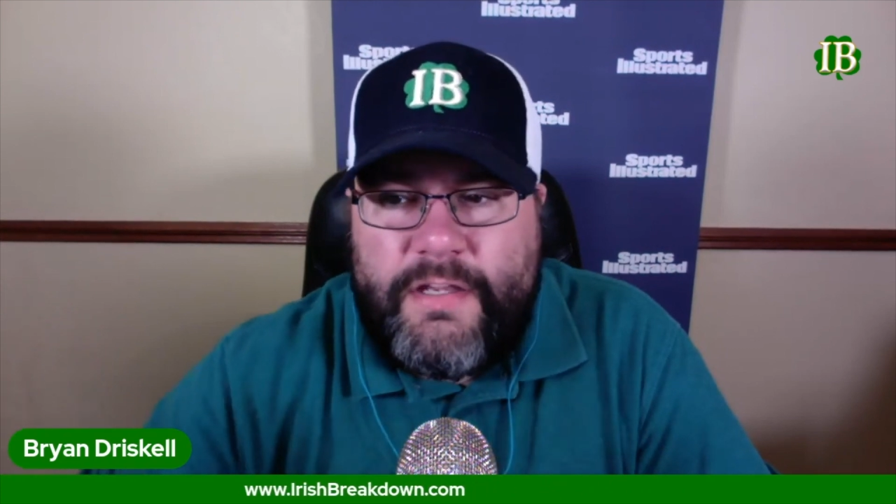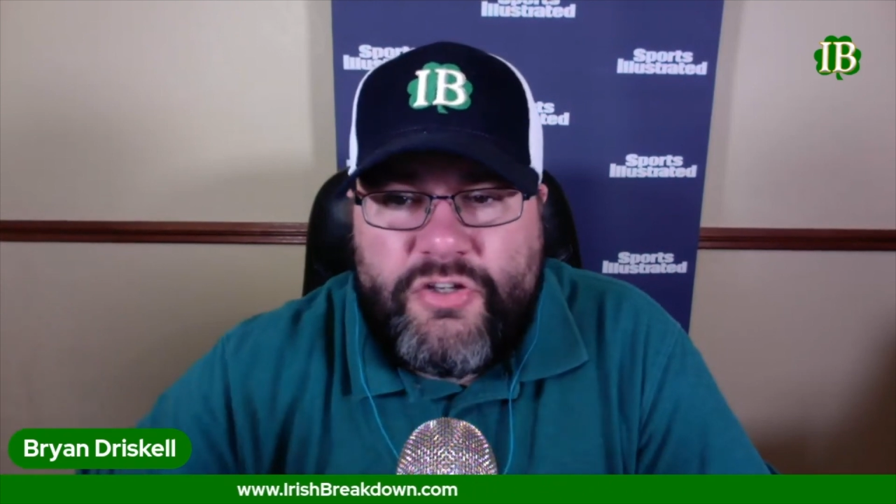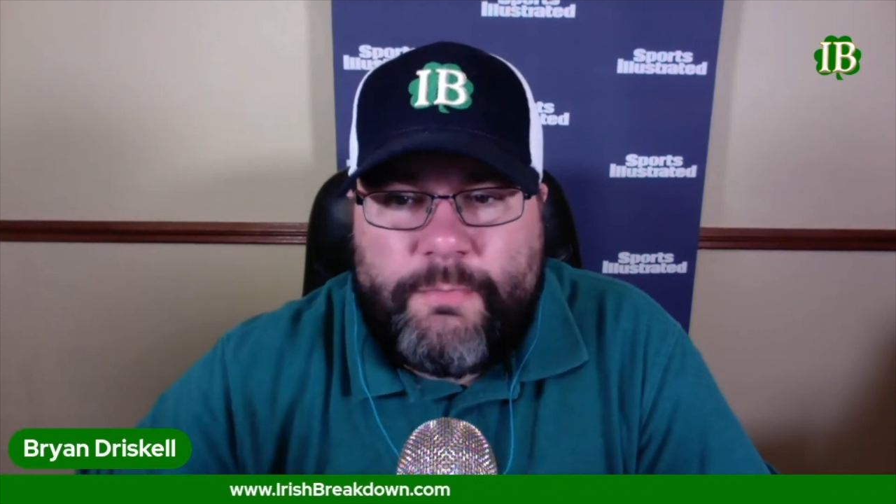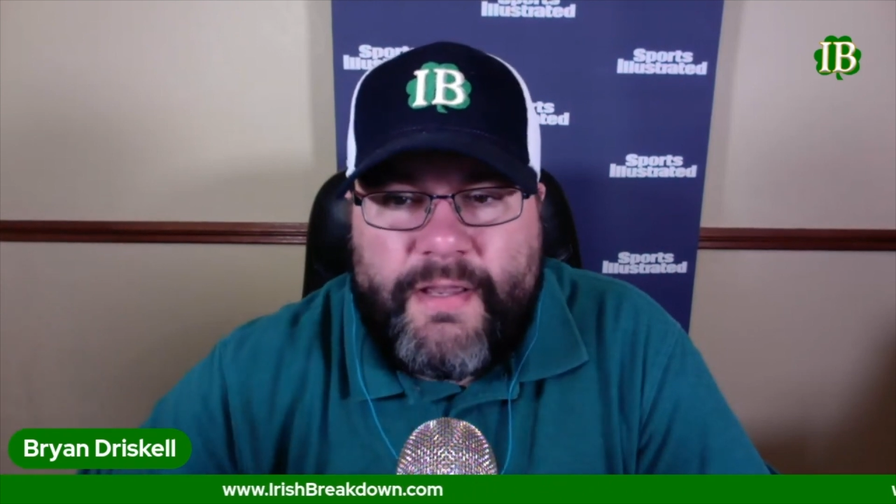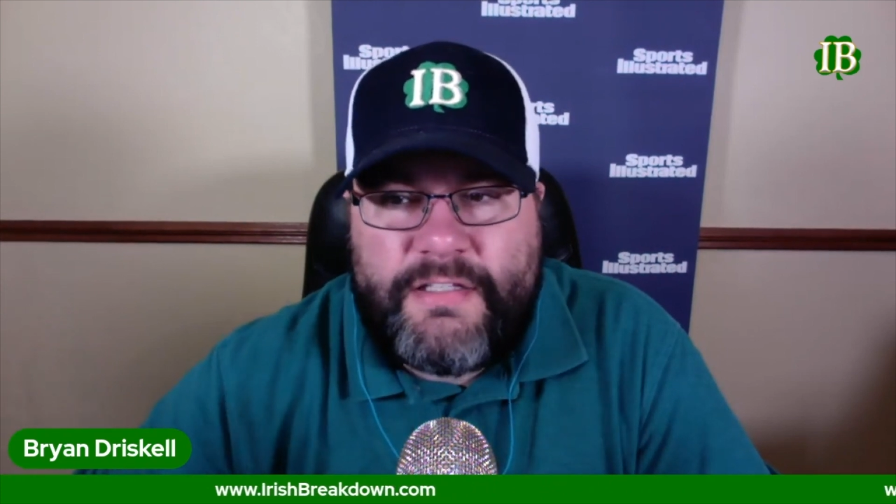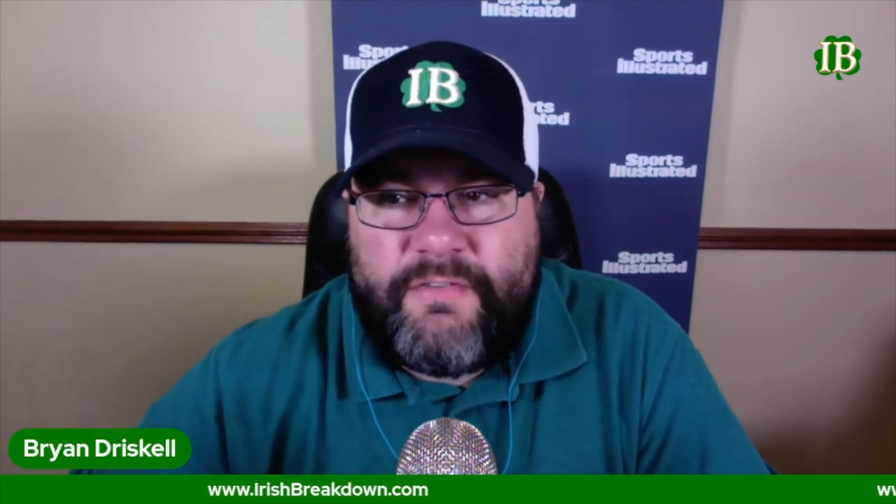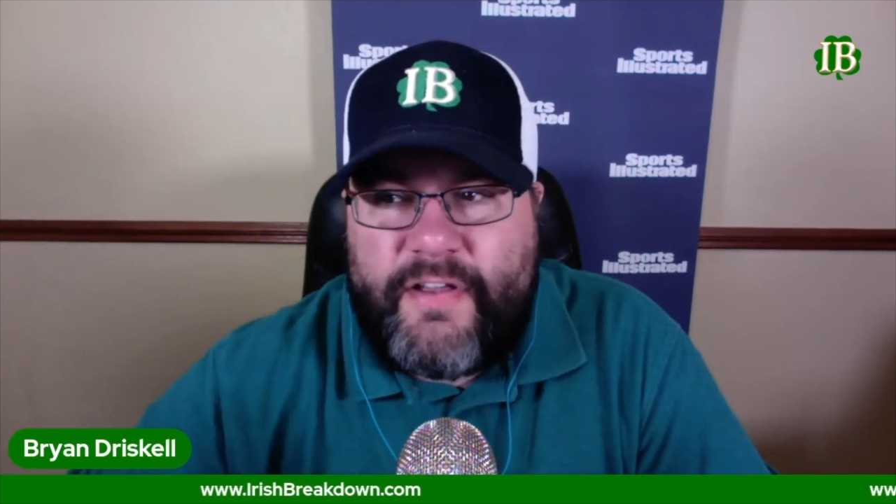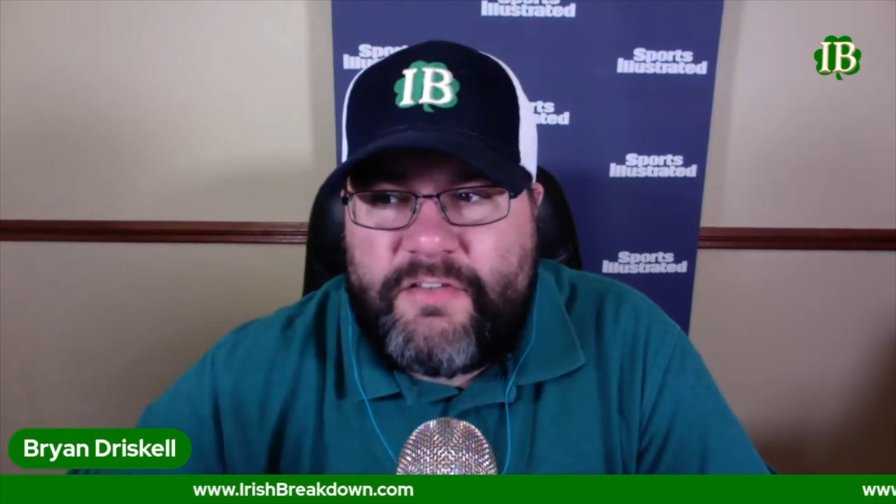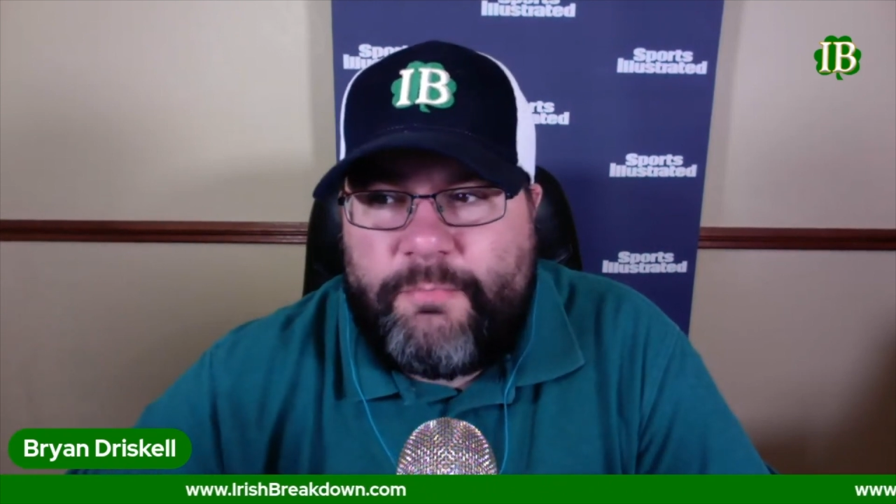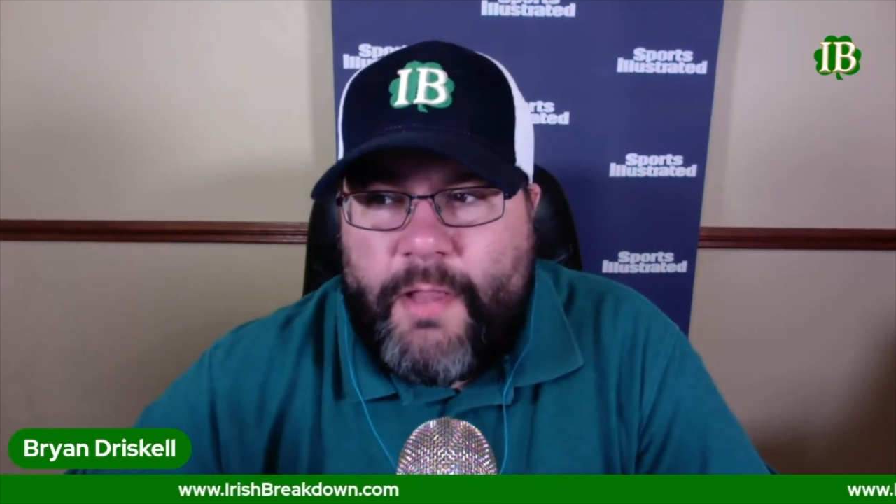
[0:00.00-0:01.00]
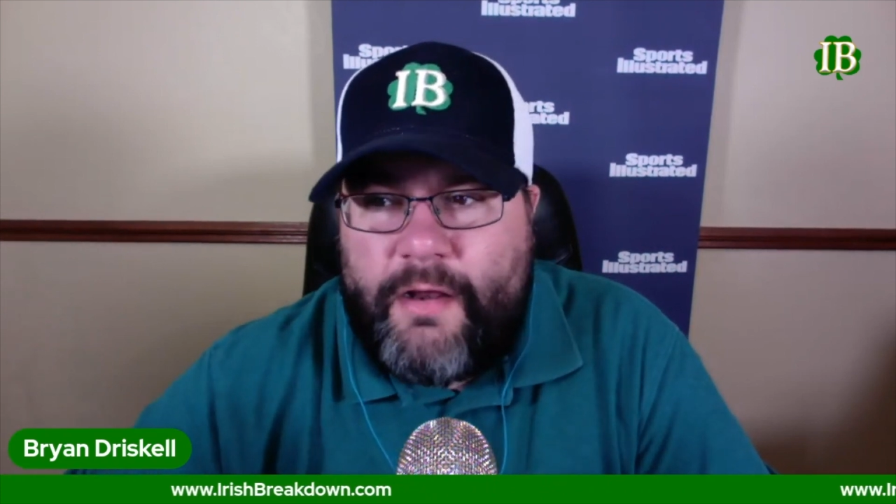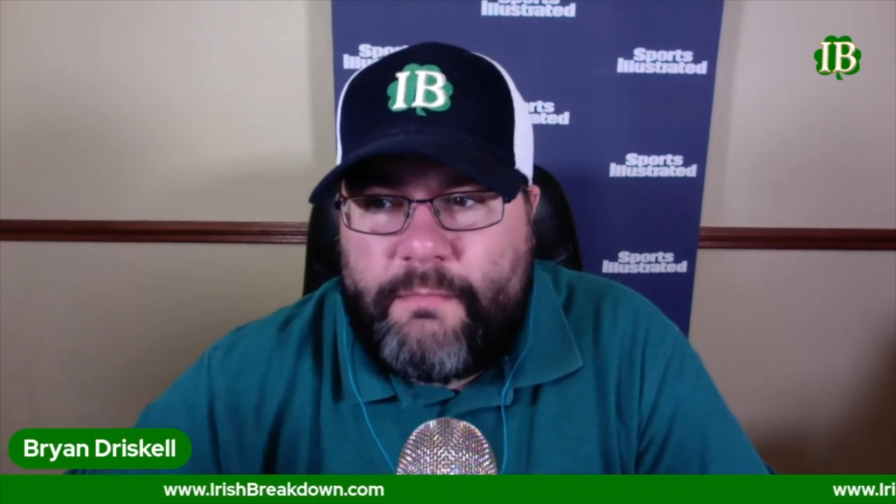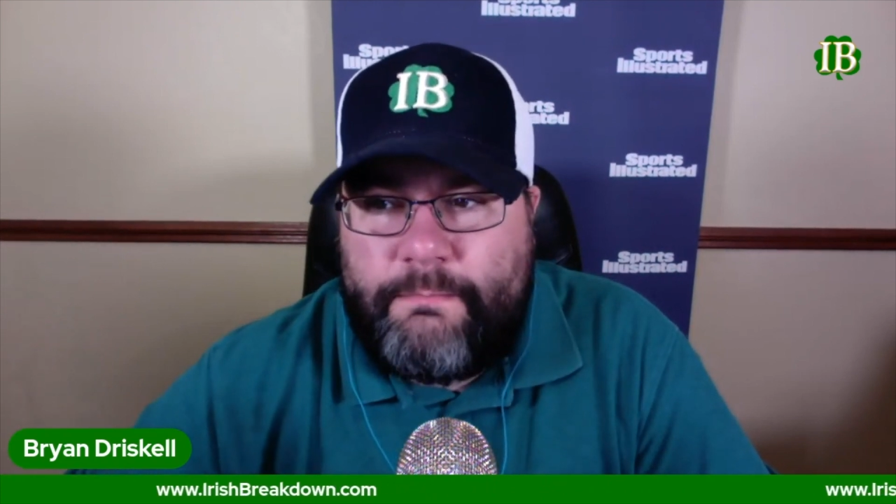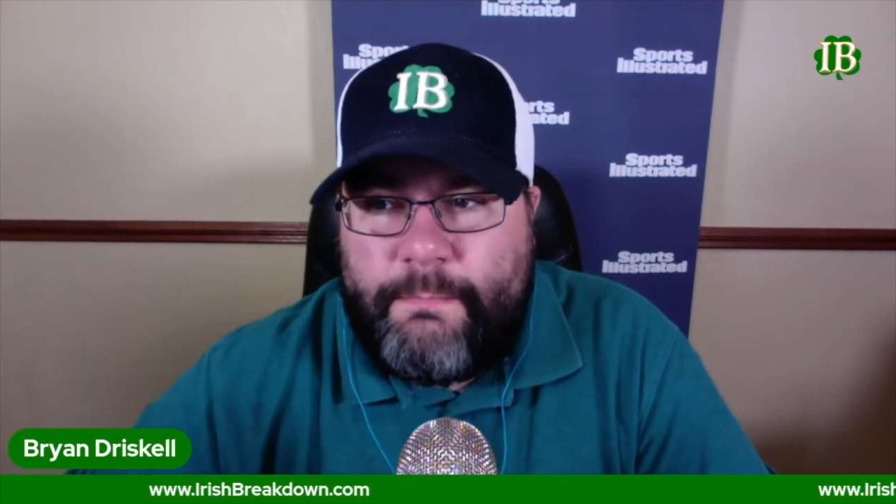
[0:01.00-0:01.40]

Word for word: He's your best defensive player